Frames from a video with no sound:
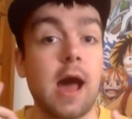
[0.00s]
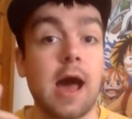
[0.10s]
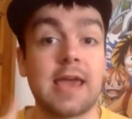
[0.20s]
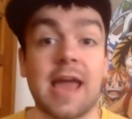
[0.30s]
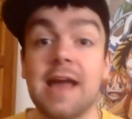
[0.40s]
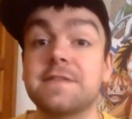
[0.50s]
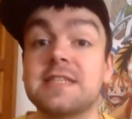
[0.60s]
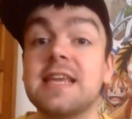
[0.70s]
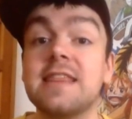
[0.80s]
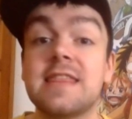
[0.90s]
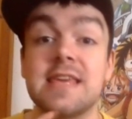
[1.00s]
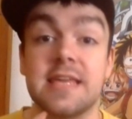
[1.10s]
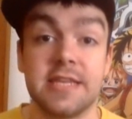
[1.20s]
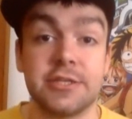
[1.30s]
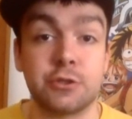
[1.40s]
I have seen
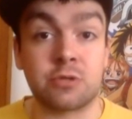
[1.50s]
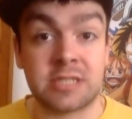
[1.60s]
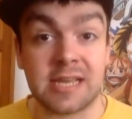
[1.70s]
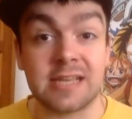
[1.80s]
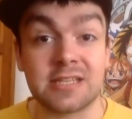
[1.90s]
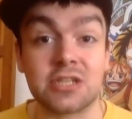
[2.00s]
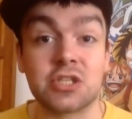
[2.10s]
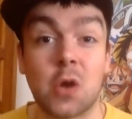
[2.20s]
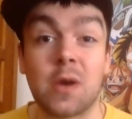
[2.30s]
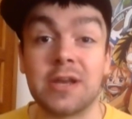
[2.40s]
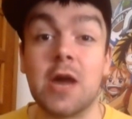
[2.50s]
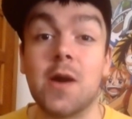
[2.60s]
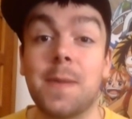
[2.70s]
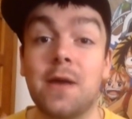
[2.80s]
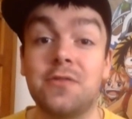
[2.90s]
the initial teaser, so I
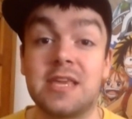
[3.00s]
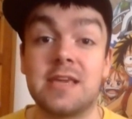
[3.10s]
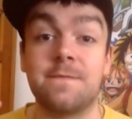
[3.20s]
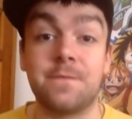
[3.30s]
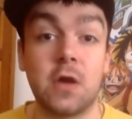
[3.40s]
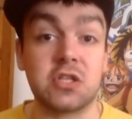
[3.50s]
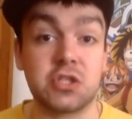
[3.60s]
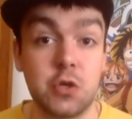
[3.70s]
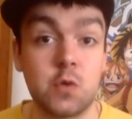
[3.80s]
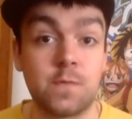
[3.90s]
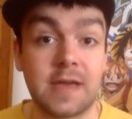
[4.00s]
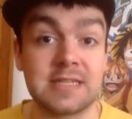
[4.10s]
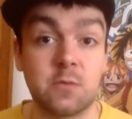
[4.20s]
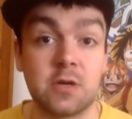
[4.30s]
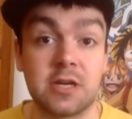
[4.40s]
know about the first new
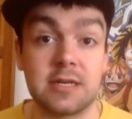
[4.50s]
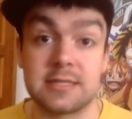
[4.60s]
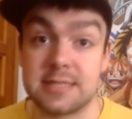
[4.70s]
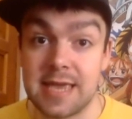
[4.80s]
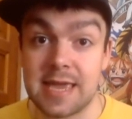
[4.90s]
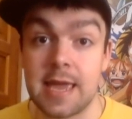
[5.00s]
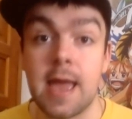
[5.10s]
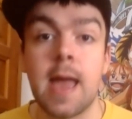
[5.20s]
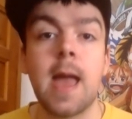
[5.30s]
face that we're going to see,